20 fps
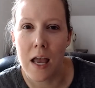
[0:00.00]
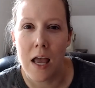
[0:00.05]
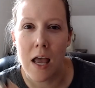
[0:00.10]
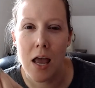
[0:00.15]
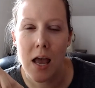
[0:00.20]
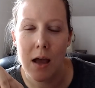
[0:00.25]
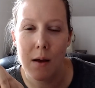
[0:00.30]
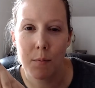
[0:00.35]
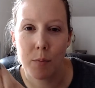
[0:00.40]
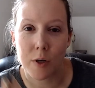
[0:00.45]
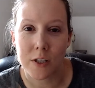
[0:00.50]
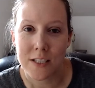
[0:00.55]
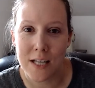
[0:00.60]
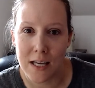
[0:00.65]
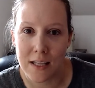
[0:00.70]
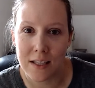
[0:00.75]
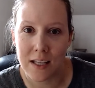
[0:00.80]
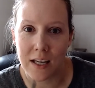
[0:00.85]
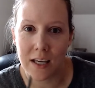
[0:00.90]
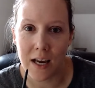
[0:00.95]
and
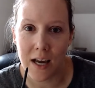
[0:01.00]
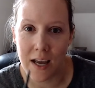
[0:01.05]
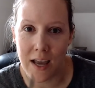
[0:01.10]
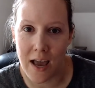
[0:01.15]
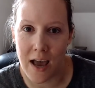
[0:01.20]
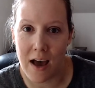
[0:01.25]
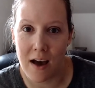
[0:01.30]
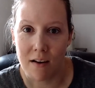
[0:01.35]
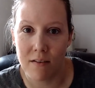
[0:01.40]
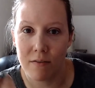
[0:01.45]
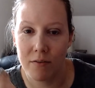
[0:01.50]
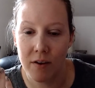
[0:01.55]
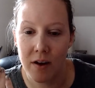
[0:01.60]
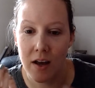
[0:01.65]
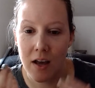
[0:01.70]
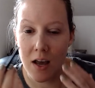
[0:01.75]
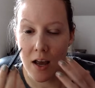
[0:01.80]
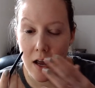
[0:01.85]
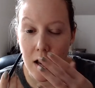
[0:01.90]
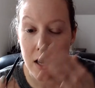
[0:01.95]
pretend like I have
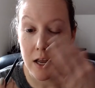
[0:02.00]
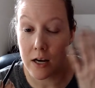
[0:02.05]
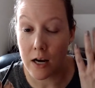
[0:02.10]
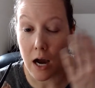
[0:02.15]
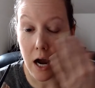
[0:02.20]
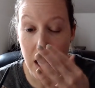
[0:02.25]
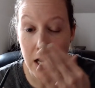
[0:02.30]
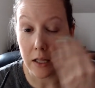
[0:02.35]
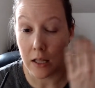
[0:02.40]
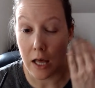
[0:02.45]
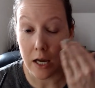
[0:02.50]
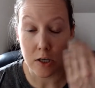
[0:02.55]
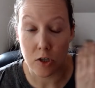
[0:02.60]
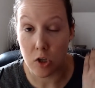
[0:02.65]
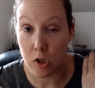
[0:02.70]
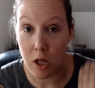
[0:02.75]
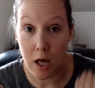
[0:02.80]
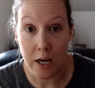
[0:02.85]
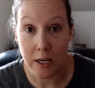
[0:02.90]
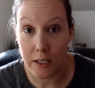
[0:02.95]
an eyelash
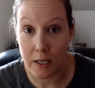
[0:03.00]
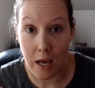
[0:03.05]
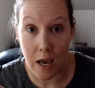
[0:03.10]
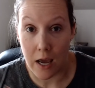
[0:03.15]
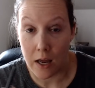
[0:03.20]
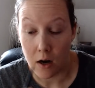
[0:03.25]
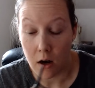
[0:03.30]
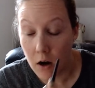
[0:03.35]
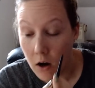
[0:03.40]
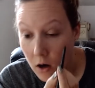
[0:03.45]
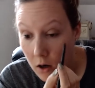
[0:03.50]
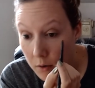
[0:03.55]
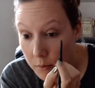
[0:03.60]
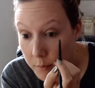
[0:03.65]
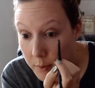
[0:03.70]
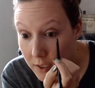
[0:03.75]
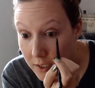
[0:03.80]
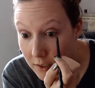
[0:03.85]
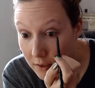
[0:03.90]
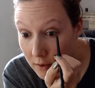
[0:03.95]
line at all,
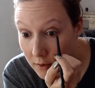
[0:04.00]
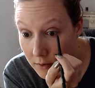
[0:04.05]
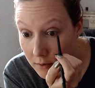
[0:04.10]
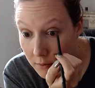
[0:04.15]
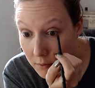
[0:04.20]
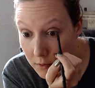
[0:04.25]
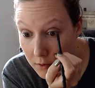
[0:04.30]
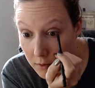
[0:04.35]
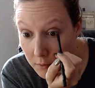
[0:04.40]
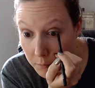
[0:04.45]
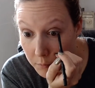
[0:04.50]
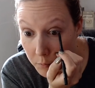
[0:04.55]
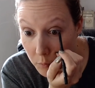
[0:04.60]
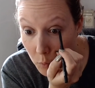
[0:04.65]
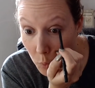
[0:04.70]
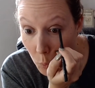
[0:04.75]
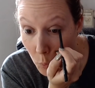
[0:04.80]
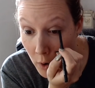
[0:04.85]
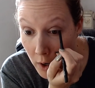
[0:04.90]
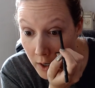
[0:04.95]
because
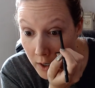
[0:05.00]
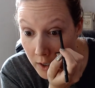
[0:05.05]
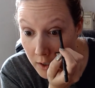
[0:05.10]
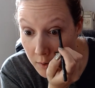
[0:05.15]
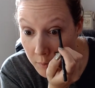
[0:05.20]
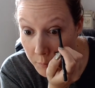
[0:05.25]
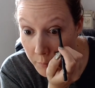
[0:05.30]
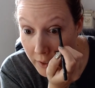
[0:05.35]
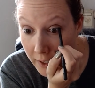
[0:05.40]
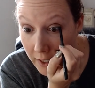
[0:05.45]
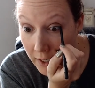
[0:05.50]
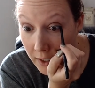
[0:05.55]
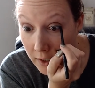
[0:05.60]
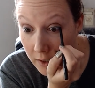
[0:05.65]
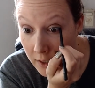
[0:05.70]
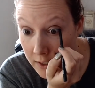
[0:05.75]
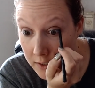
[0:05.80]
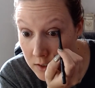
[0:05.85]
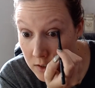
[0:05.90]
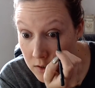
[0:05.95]
1, my
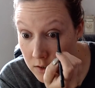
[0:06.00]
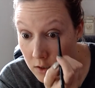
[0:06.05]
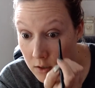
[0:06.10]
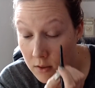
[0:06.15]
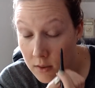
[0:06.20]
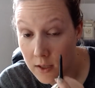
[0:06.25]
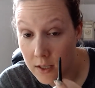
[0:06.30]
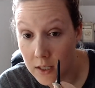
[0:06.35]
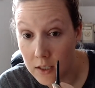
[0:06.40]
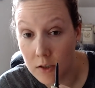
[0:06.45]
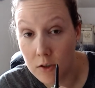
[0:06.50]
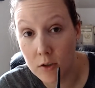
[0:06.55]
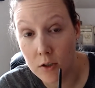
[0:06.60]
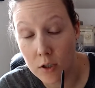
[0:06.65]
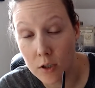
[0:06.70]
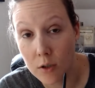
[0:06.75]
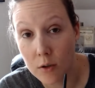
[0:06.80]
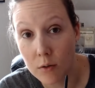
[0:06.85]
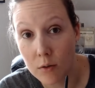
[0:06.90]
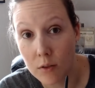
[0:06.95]
eyelashes are thin, 2, they're